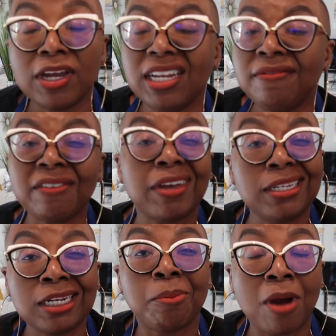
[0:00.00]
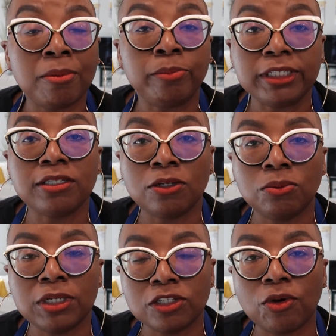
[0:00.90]
And even if I did, I probably still
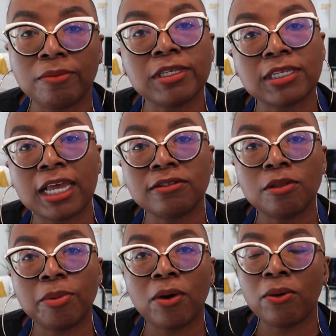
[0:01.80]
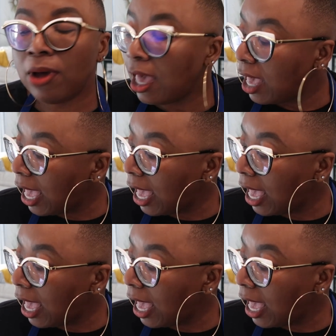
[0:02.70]
would scrape the sides of the bowl.